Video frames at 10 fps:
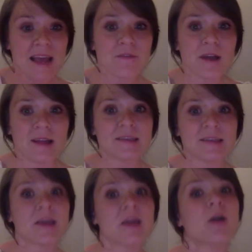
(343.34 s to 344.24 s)
friends,
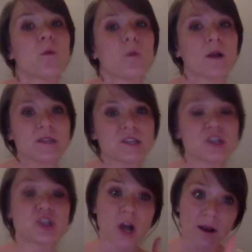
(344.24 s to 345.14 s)
we're going to
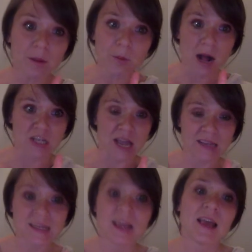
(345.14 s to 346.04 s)
start a
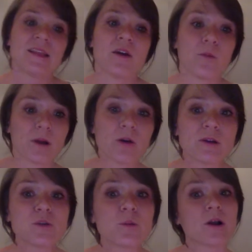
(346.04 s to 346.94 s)
project that we're
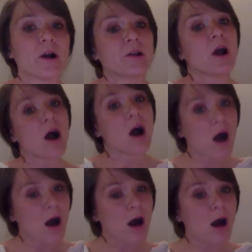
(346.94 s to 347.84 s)
going to work on
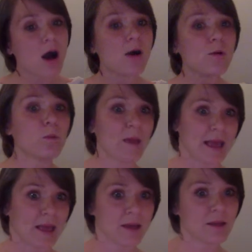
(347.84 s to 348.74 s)
all
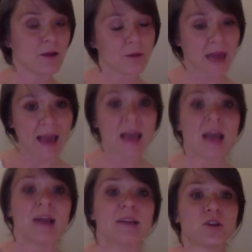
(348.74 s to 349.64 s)
week, okay?
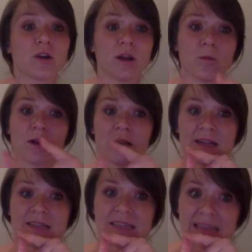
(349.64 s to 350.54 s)
So you're going to work on
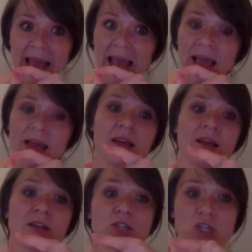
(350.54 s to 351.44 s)
it today,
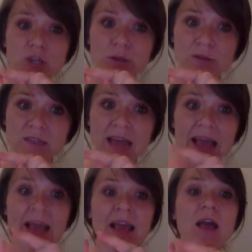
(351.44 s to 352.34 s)

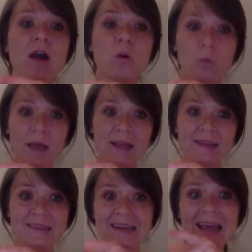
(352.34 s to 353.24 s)
Tuesday,
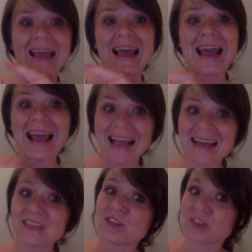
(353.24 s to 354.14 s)
Wednesday,
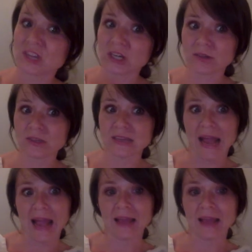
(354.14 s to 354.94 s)
and Thursday.